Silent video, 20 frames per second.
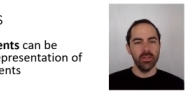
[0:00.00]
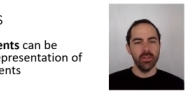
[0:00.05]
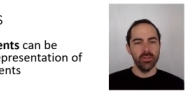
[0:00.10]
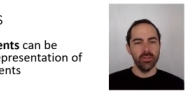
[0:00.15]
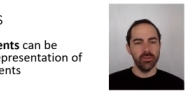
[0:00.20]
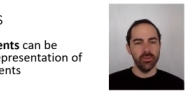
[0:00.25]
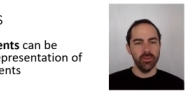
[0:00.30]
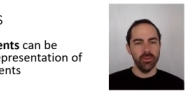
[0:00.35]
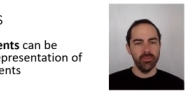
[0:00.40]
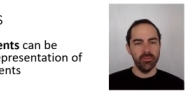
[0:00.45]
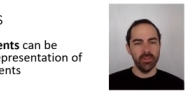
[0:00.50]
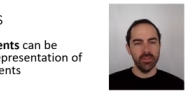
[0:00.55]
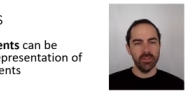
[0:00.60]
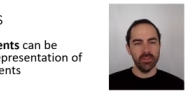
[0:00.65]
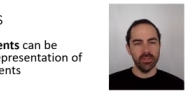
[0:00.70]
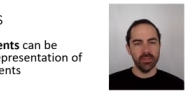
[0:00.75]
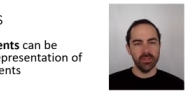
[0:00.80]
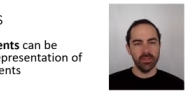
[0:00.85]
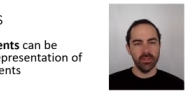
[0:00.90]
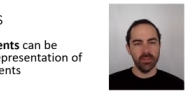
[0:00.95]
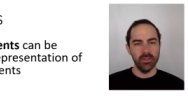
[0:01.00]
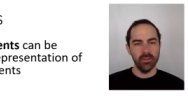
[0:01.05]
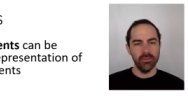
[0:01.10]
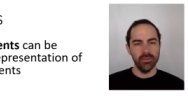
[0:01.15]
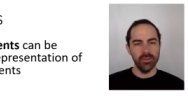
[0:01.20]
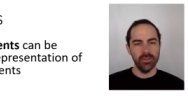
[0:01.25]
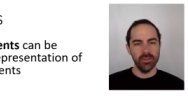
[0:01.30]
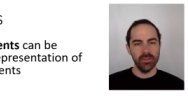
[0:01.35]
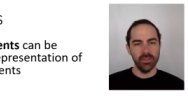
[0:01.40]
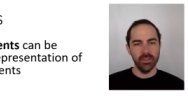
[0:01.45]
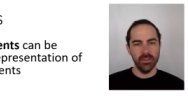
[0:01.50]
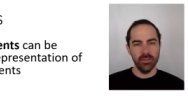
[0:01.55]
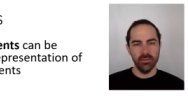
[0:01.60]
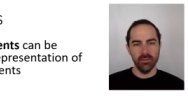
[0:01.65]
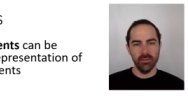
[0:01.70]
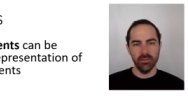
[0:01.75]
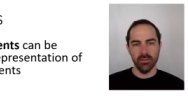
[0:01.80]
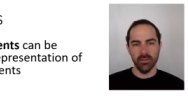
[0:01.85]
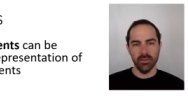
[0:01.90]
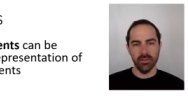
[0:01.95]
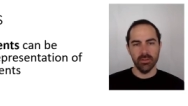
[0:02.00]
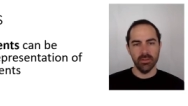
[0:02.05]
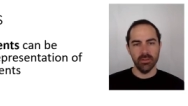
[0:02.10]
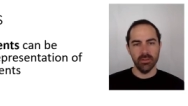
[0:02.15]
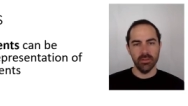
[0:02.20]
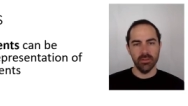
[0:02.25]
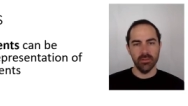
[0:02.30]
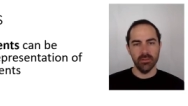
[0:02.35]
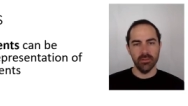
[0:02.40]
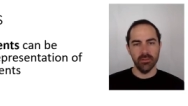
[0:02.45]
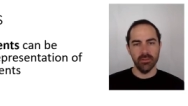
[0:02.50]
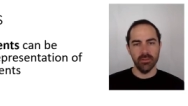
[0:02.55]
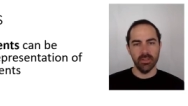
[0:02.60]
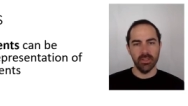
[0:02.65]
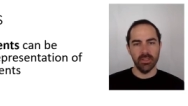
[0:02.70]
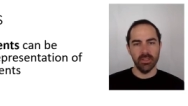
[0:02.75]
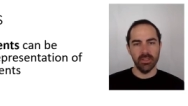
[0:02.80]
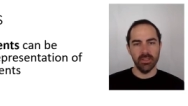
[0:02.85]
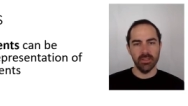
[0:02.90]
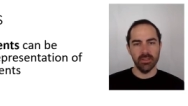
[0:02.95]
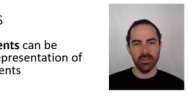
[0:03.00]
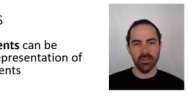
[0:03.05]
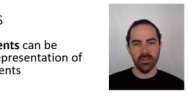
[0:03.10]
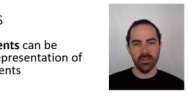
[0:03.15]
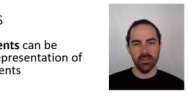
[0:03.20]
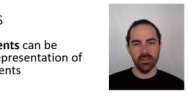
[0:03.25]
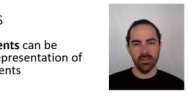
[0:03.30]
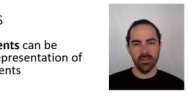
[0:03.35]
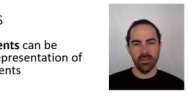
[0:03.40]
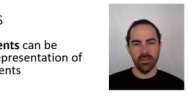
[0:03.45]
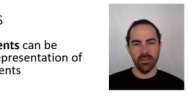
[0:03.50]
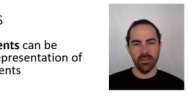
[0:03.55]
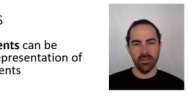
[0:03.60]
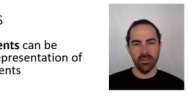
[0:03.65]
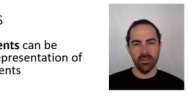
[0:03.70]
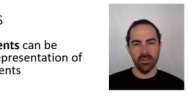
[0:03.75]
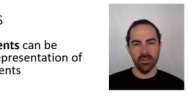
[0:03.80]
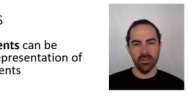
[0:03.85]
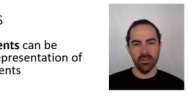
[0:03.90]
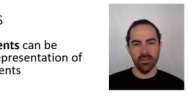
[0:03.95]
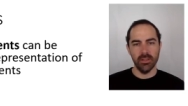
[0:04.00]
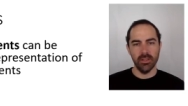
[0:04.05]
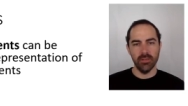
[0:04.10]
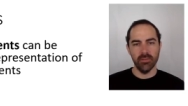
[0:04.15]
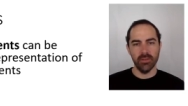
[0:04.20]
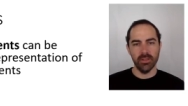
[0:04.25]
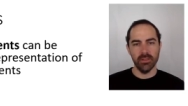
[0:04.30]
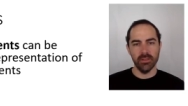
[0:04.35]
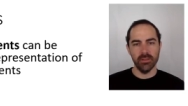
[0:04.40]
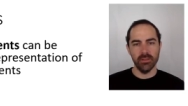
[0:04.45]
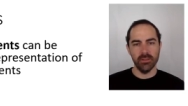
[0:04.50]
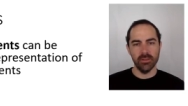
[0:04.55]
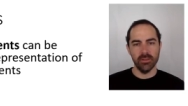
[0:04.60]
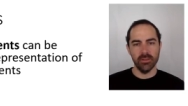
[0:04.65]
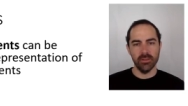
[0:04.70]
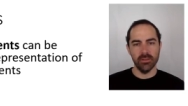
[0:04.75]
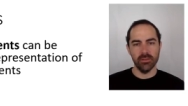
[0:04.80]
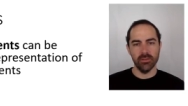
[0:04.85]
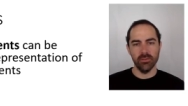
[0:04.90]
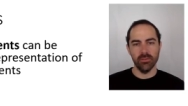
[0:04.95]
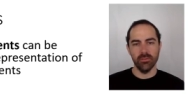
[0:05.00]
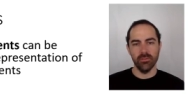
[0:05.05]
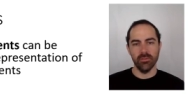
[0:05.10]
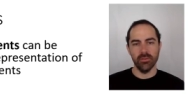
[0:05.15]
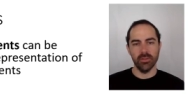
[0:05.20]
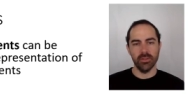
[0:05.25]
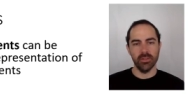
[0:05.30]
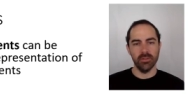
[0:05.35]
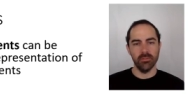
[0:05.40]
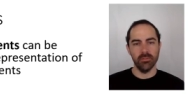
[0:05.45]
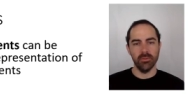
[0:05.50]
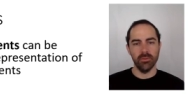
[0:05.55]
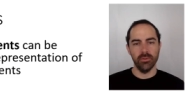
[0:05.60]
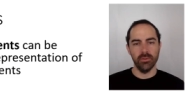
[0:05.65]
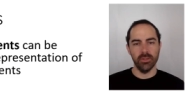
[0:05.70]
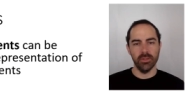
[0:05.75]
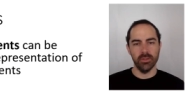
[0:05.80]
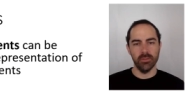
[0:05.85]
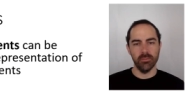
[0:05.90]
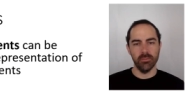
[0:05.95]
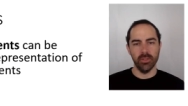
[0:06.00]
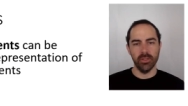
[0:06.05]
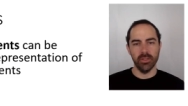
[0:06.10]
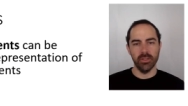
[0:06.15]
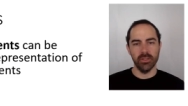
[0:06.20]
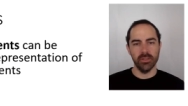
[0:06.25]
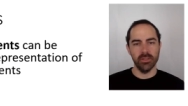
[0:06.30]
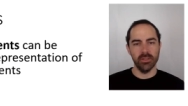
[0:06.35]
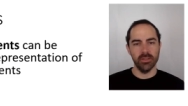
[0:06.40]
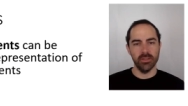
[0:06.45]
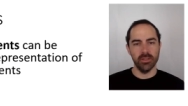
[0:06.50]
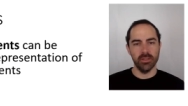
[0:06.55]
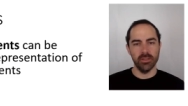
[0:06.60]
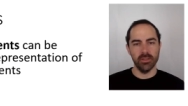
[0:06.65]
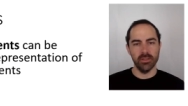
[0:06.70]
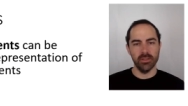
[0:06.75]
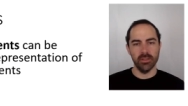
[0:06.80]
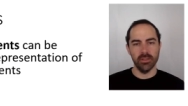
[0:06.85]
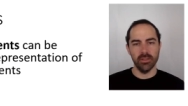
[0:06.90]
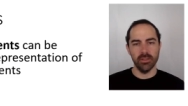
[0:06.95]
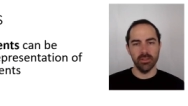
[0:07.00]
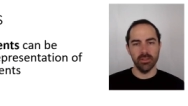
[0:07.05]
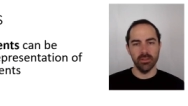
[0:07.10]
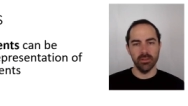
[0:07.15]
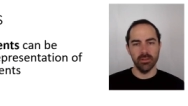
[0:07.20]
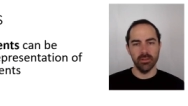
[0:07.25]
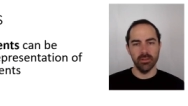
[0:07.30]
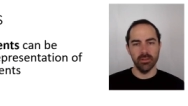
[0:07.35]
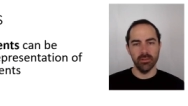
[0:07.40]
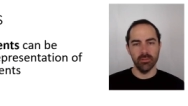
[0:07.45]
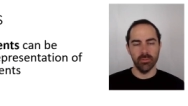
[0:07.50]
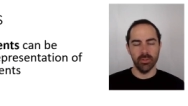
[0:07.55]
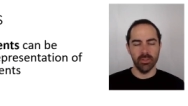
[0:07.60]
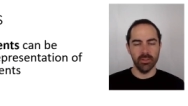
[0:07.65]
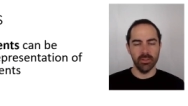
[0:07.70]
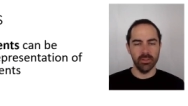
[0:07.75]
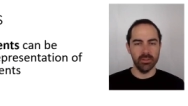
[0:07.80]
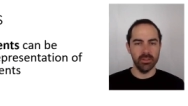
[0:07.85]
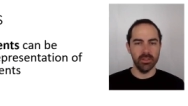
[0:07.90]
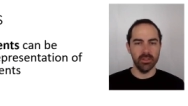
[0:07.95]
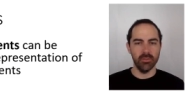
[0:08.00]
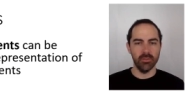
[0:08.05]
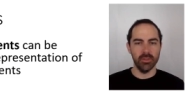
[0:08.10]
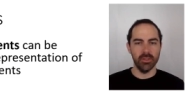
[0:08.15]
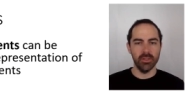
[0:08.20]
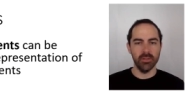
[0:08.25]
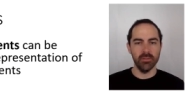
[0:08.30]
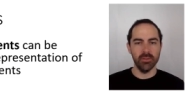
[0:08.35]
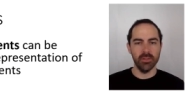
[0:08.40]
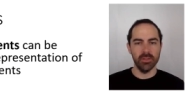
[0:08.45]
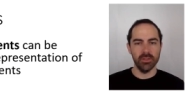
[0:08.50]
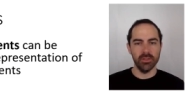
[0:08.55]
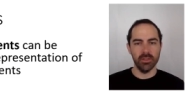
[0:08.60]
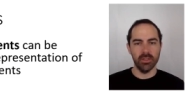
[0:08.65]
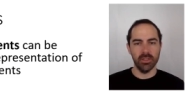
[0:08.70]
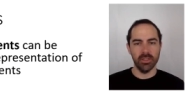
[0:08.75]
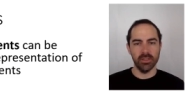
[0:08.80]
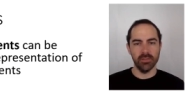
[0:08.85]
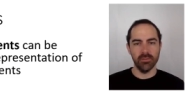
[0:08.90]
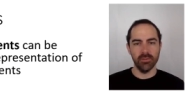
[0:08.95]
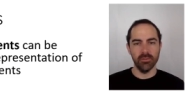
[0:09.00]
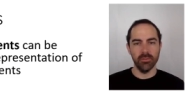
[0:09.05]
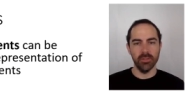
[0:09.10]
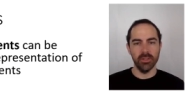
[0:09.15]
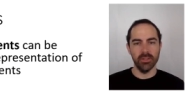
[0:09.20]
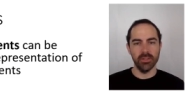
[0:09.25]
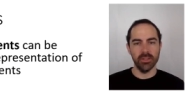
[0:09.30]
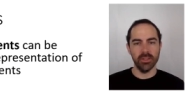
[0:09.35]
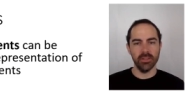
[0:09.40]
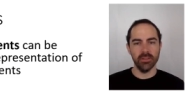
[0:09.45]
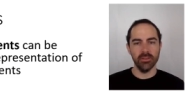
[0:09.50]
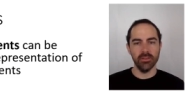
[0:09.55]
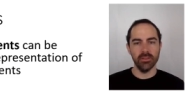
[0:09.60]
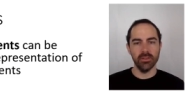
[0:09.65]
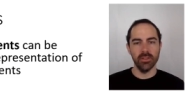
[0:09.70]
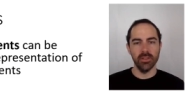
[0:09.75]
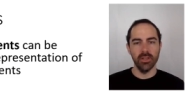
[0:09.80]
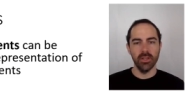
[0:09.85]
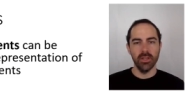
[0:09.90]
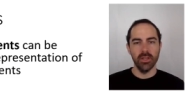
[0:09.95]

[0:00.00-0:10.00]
So if this is an office scene uh, and these are the, the events, so for example, uh, brightness intensity, brightness increment image in the last few milliseconds,